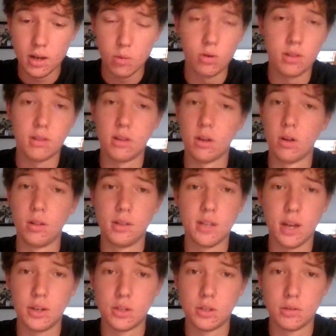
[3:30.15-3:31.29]
We're at the early
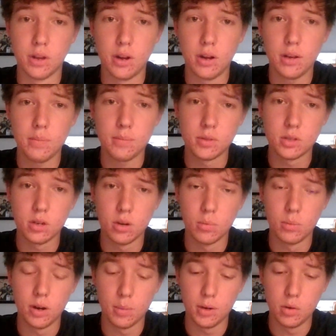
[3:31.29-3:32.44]
stages of learning, so
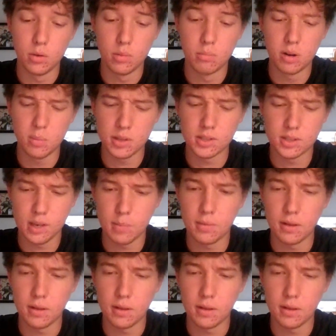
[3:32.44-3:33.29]
we're going to be doing pretty much the same